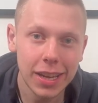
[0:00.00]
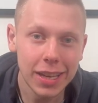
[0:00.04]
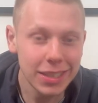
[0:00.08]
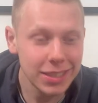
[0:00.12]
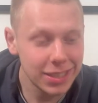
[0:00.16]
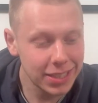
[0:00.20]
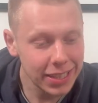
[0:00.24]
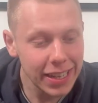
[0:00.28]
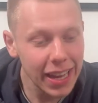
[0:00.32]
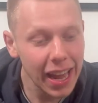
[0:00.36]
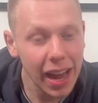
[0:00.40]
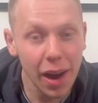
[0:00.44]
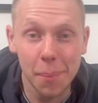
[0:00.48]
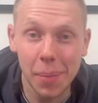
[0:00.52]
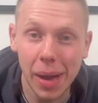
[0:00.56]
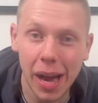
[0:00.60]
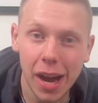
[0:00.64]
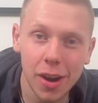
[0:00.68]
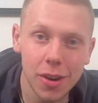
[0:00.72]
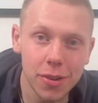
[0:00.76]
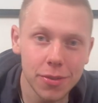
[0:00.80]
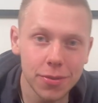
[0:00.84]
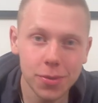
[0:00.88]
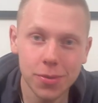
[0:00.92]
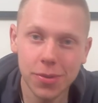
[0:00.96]
See how
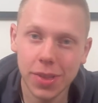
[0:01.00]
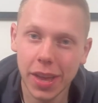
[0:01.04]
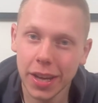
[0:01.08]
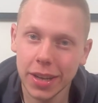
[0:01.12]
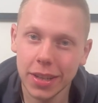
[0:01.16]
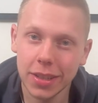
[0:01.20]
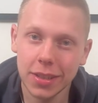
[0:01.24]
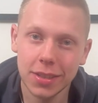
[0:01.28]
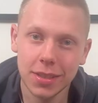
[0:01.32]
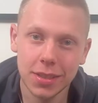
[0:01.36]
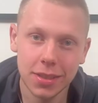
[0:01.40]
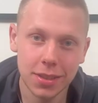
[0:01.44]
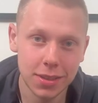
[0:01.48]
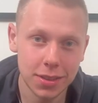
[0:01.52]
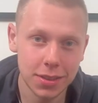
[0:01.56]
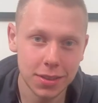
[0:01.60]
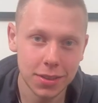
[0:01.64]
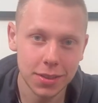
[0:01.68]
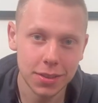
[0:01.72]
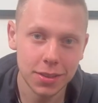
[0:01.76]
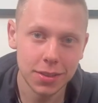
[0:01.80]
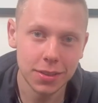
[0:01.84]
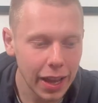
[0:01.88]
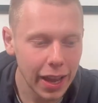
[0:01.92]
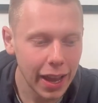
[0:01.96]
powerful that is?
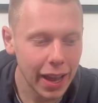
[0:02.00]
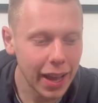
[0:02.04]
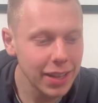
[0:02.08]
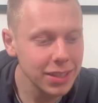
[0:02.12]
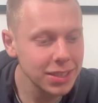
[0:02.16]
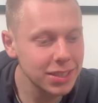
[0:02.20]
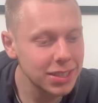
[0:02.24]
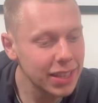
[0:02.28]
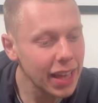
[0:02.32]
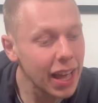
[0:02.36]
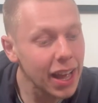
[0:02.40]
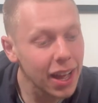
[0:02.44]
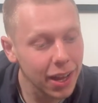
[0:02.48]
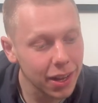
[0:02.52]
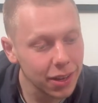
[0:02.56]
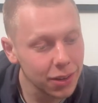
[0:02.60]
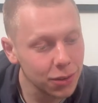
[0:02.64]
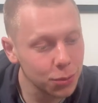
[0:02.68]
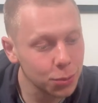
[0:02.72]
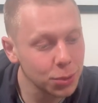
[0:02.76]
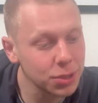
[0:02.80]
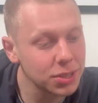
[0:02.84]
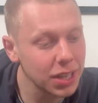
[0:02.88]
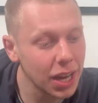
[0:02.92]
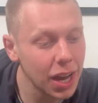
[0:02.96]
And that
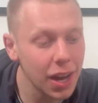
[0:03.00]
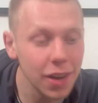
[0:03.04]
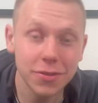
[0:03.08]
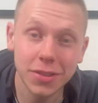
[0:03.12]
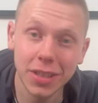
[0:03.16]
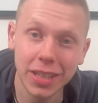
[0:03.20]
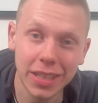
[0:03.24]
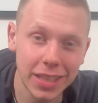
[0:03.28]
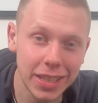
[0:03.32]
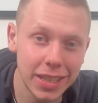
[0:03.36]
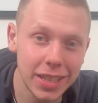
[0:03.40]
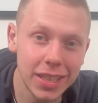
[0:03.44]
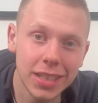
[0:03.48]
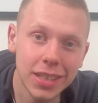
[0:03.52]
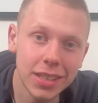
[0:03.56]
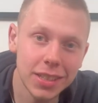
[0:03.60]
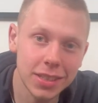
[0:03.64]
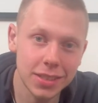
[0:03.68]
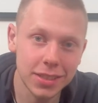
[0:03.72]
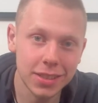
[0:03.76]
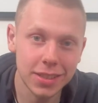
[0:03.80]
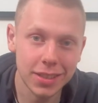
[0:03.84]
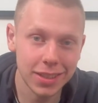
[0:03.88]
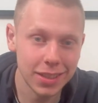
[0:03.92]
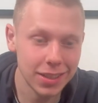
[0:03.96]
was after
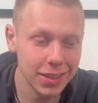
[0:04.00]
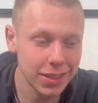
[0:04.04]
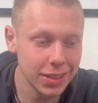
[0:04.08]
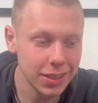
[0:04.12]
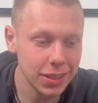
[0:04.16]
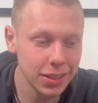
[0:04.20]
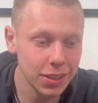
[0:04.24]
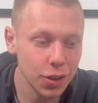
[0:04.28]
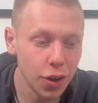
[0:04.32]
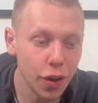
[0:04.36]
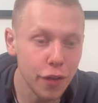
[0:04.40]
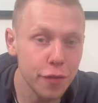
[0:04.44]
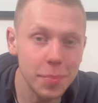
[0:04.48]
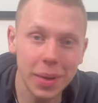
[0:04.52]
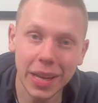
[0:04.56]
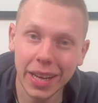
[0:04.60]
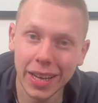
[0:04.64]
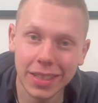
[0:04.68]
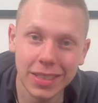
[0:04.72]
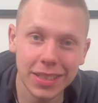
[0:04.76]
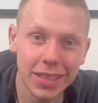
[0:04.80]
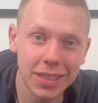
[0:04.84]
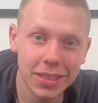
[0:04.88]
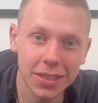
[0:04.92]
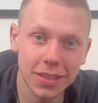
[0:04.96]
years of being
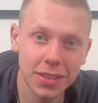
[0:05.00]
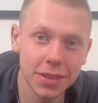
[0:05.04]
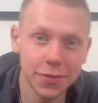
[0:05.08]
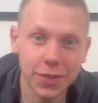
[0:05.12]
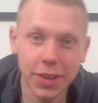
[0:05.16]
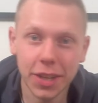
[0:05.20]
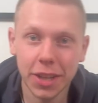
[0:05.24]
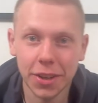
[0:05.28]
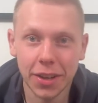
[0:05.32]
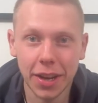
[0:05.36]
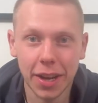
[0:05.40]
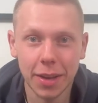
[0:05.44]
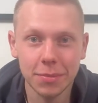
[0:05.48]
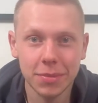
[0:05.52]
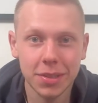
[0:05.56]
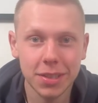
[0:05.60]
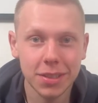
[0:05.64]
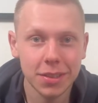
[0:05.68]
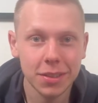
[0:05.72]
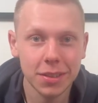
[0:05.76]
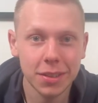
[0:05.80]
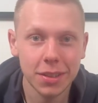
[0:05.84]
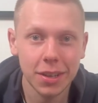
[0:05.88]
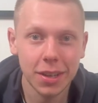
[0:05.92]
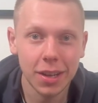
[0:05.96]
addicted to video
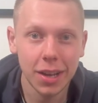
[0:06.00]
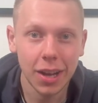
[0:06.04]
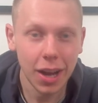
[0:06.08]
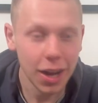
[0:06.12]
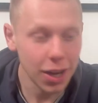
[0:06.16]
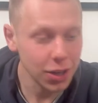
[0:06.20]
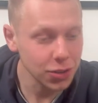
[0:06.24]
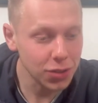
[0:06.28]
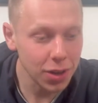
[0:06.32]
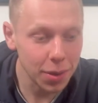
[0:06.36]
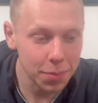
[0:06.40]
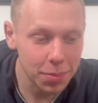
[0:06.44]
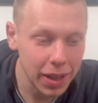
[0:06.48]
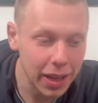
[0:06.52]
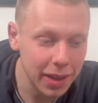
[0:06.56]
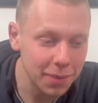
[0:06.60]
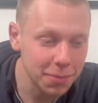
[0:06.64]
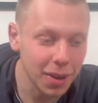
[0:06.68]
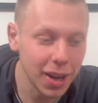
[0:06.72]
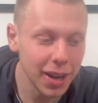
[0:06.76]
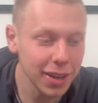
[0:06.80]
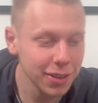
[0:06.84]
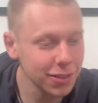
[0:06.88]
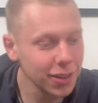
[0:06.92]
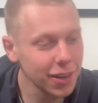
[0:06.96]
games. I grew up playing
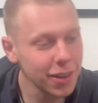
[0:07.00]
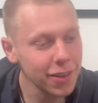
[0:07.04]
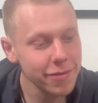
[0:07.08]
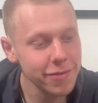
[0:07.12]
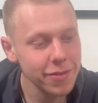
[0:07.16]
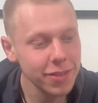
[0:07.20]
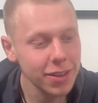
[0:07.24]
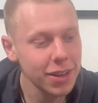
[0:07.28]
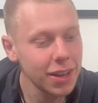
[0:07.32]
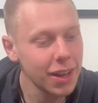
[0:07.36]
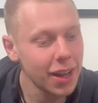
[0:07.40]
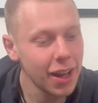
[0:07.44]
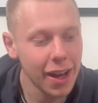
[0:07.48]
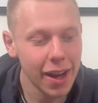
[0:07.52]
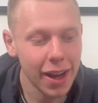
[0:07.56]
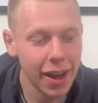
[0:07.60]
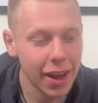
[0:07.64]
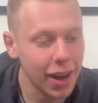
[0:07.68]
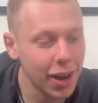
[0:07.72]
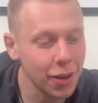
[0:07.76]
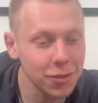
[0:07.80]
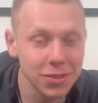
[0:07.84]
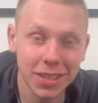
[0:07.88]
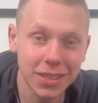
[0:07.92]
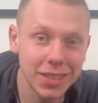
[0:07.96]
Minecraft.
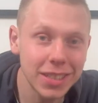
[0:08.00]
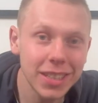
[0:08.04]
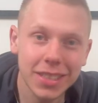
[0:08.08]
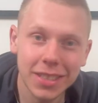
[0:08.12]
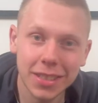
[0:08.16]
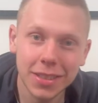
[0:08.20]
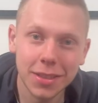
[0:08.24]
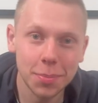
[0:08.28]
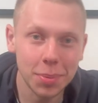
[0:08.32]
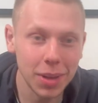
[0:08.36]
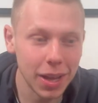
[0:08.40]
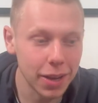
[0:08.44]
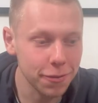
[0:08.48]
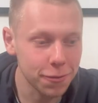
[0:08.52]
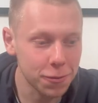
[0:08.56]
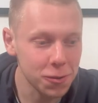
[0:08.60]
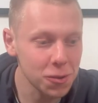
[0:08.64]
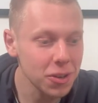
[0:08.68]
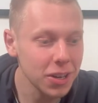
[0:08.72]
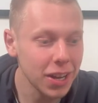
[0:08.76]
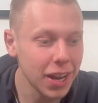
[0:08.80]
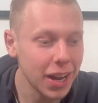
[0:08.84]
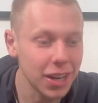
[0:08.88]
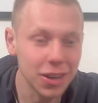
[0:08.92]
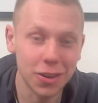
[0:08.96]
I was addicted to playing
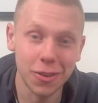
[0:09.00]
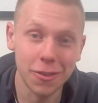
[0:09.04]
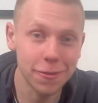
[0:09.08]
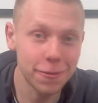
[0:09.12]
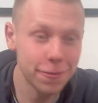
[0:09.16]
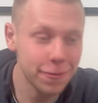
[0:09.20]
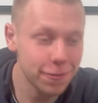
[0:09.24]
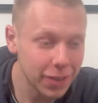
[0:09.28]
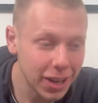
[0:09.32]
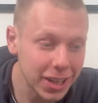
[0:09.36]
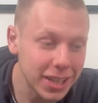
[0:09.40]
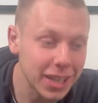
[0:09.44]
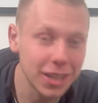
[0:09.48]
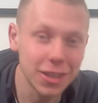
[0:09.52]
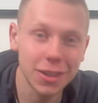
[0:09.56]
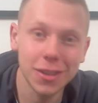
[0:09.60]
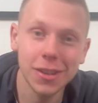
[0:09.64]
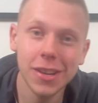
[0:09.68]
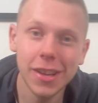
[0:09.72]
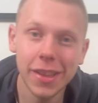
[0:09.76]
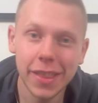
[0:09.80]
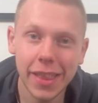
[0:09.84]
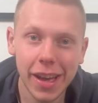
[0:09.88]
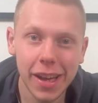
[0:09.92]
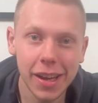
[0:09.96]
Fortnite. I got fucking
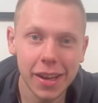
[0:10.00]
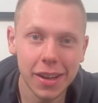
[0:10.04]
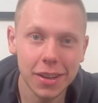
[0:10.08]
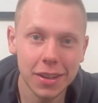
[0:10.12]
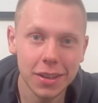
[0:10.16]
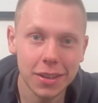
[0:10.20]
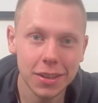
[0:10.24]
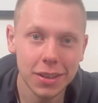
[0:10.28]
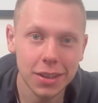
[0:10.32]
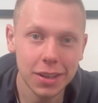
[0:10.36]
good at that.